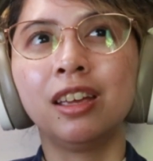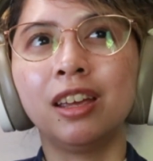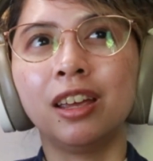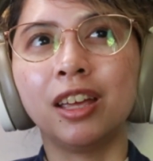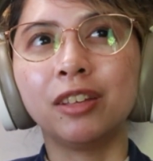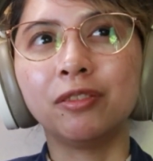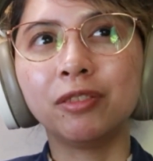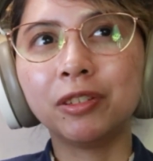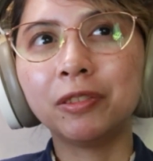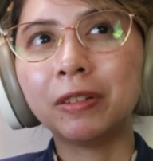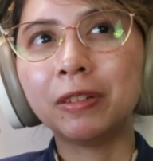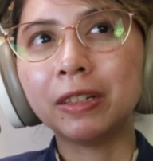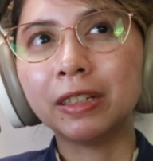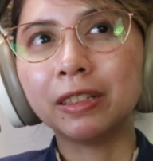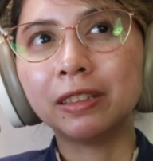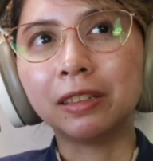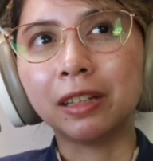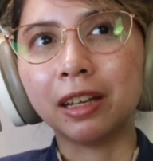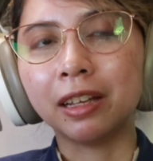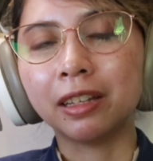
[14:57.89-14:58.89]
and we
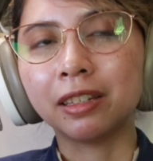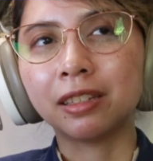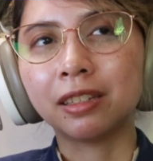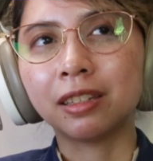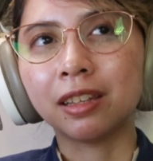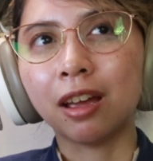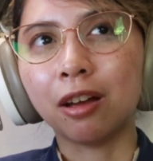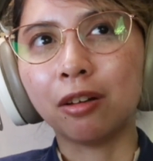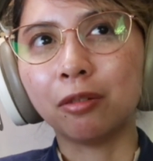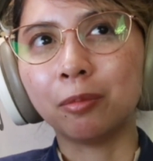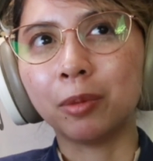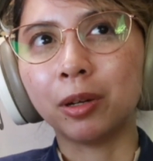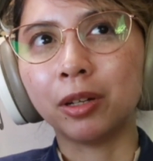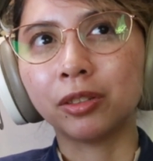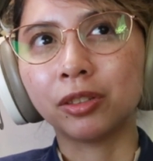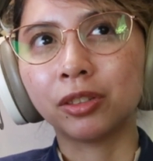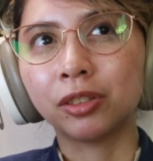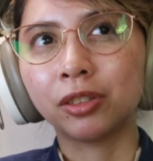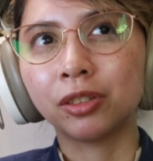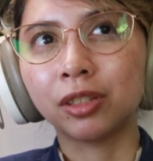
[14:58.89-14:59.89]
realized how
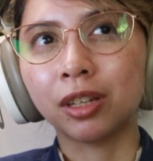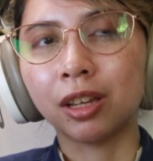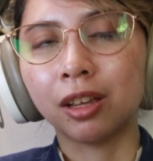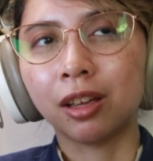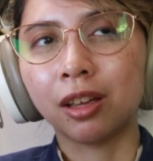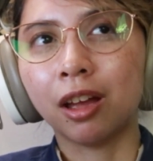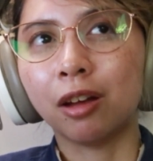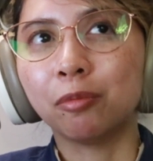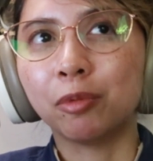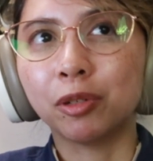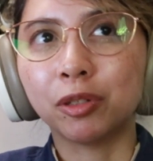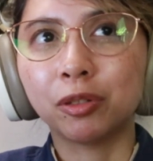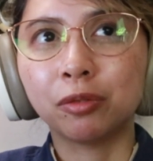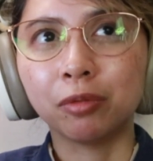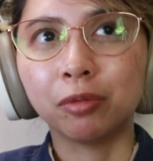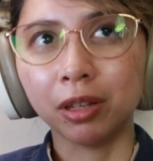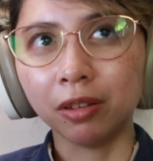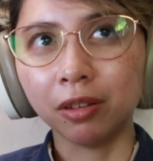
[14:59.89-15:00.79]
much we've